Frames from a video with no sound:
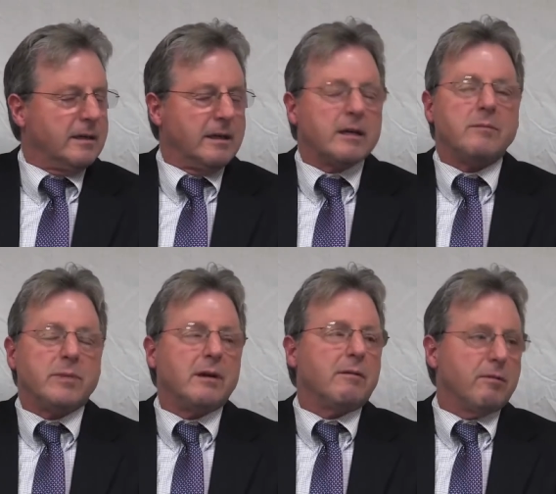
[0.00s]
it
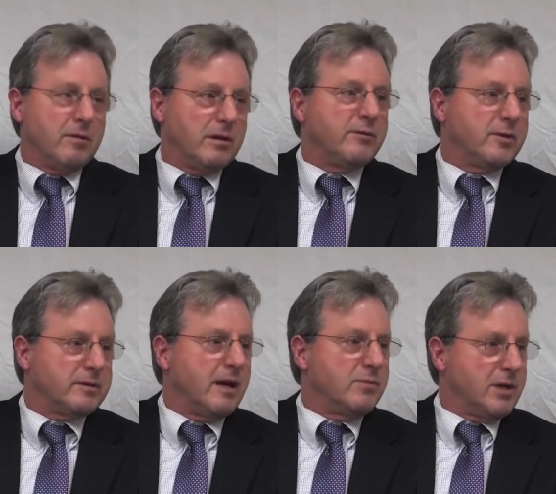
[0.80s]
can be a really
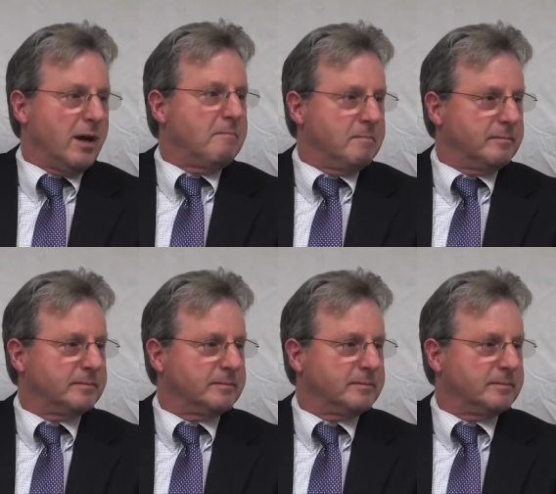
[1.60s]
full-time job.